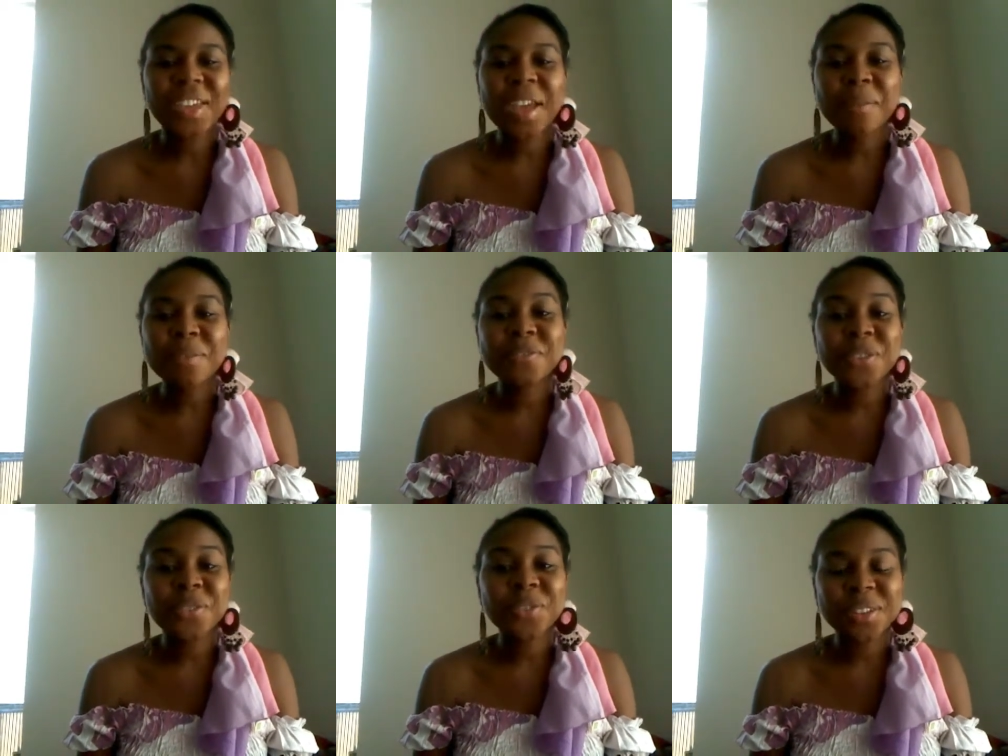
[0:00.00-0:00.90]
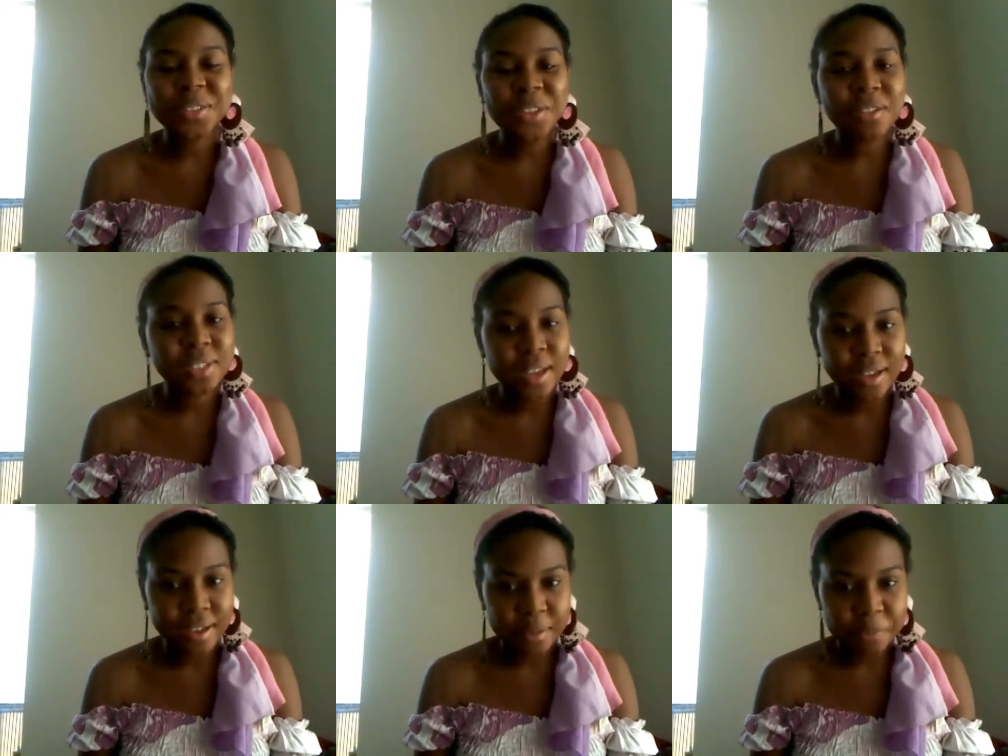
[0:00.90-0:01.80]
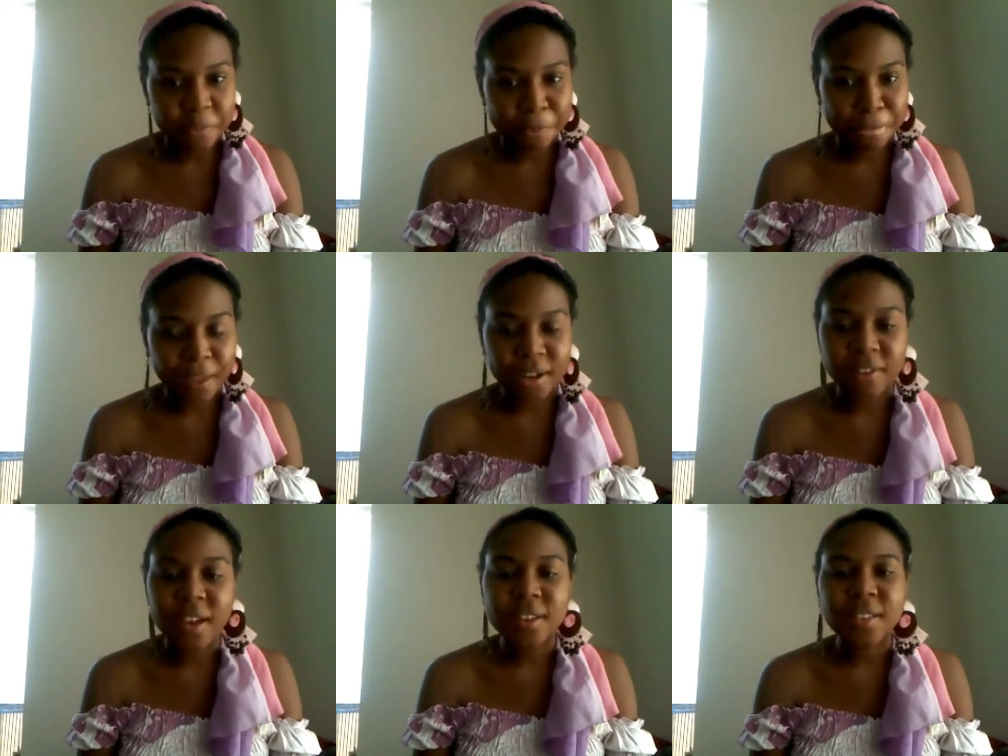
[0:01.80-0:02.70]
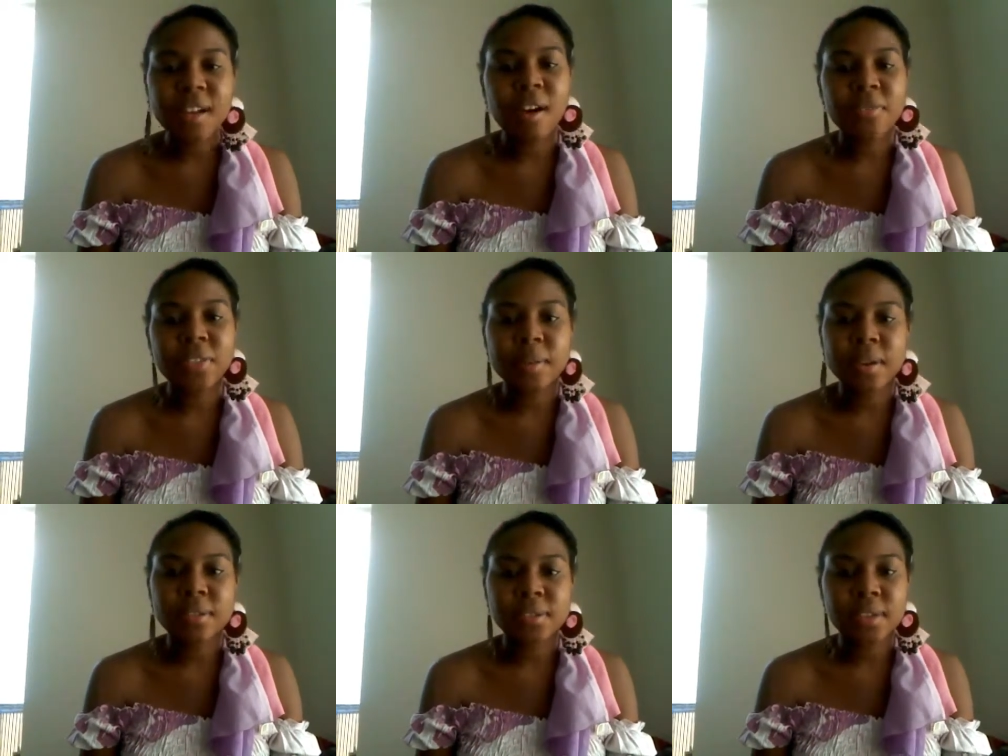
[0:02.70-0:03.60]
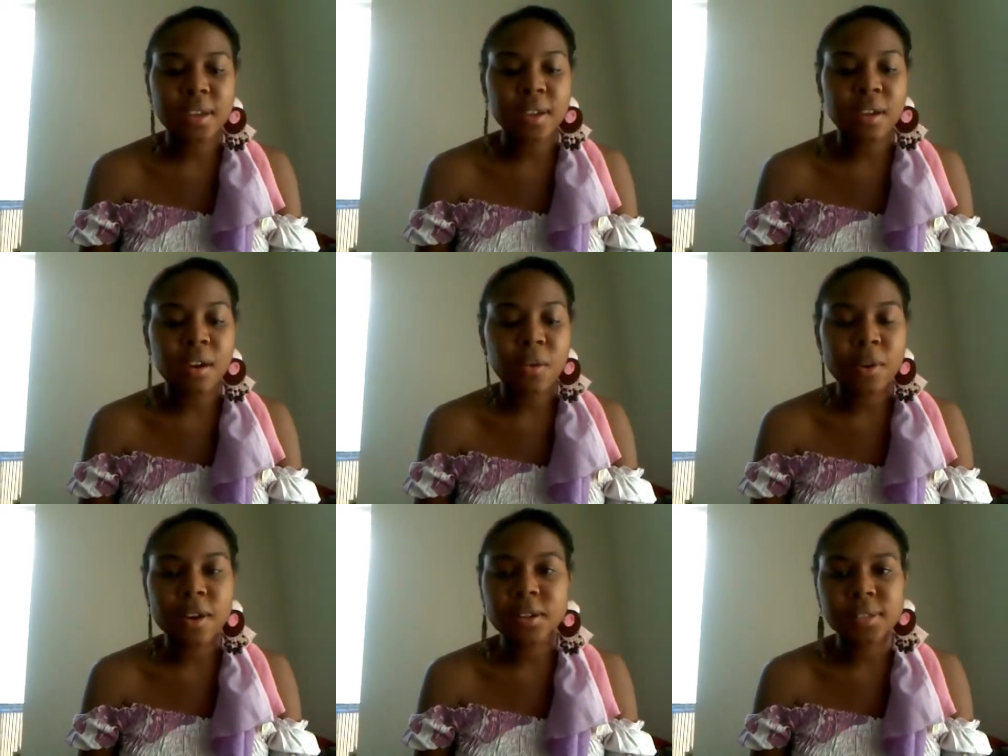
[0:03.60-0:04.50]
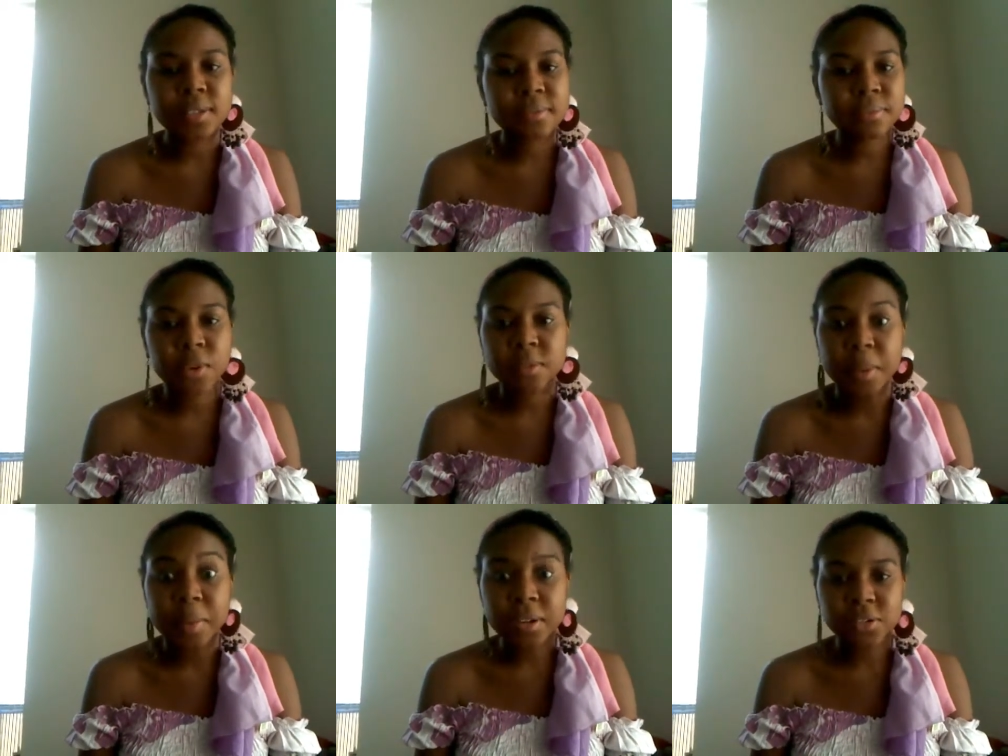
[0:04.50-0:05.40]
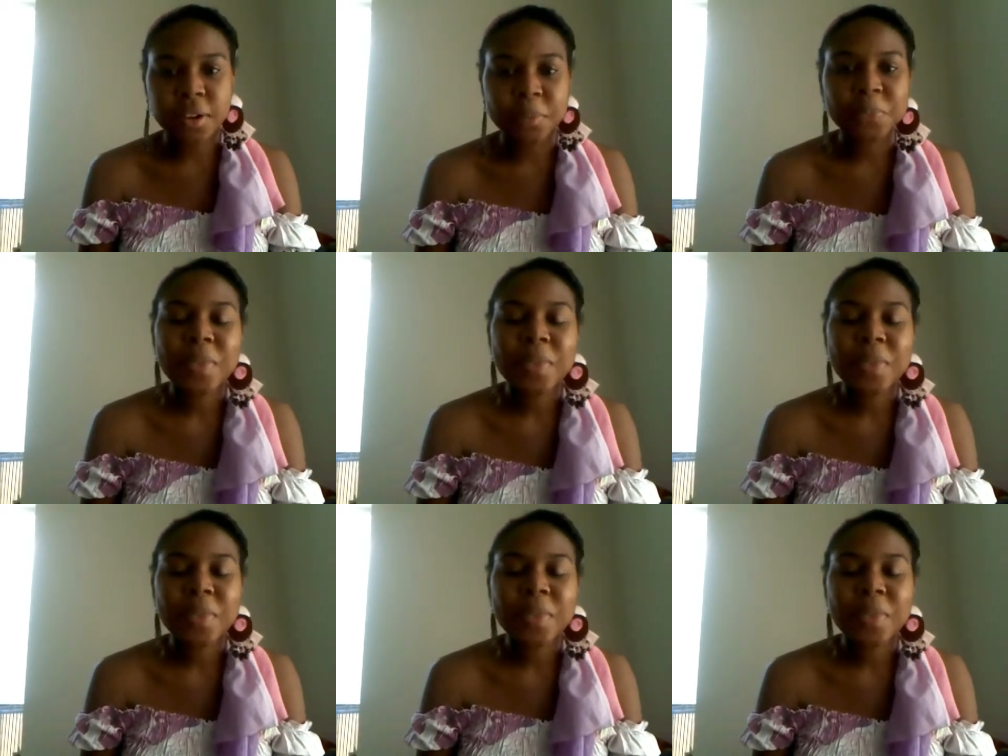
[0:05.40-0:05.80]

they kept it for a really long time and I finally called them and I was like, y'all, where's where's my manuscript?